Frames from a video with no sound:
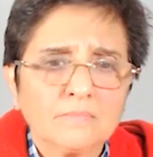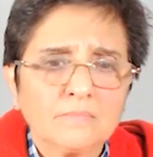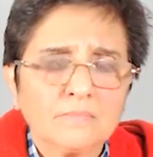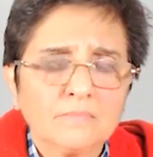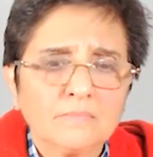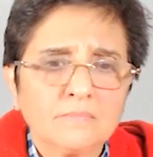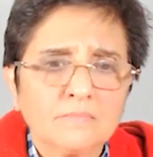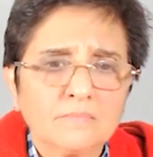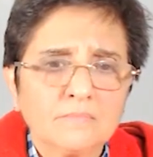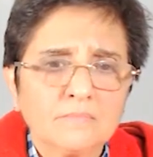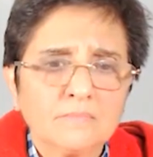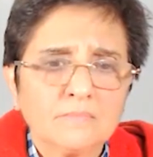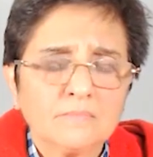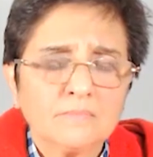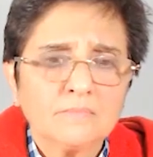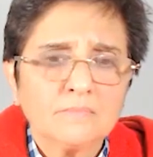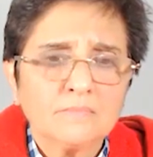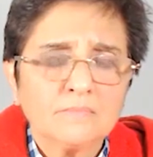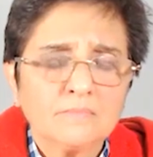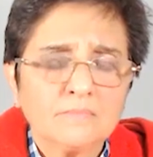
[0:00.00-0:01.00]

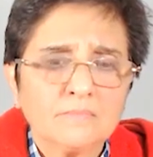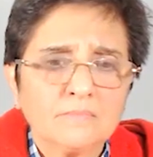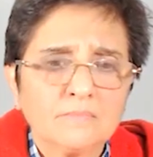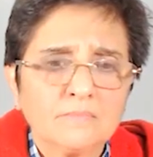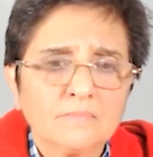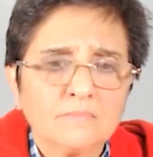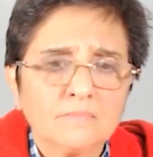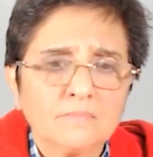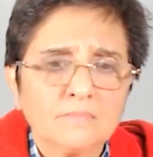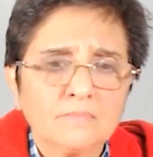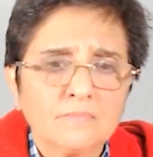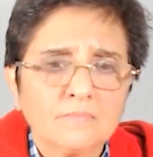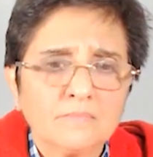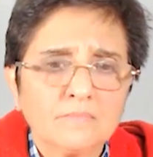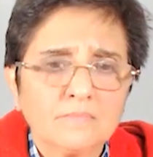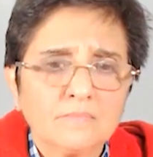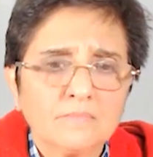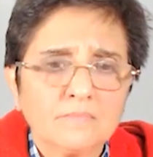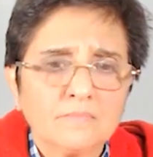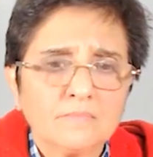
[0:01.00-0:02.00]

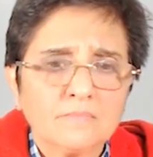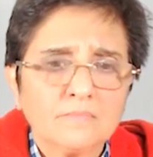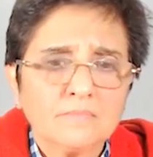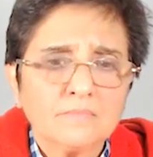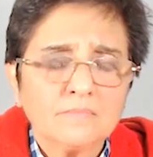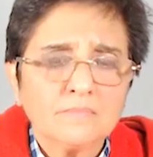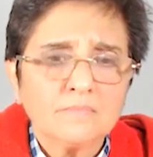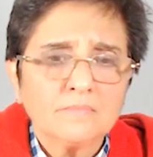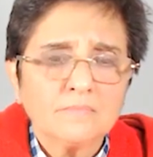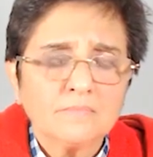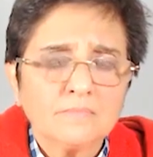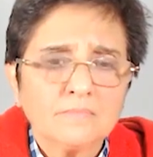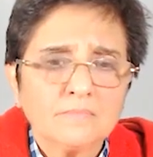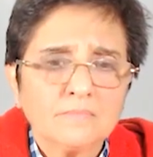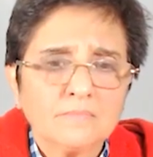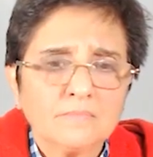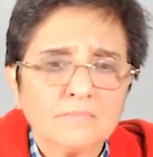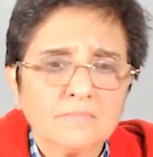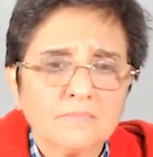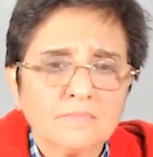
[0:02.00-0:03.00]

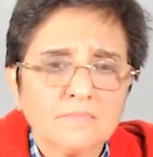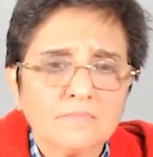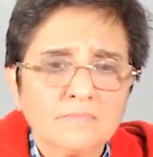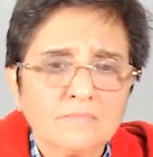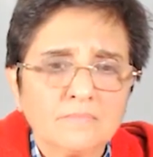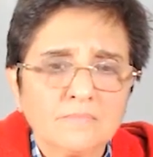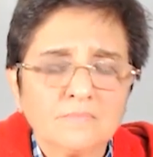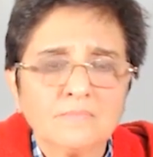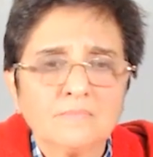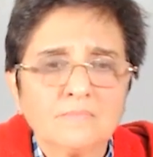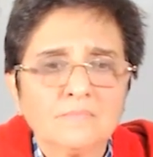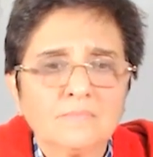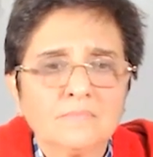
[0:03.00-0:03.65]
[no speech]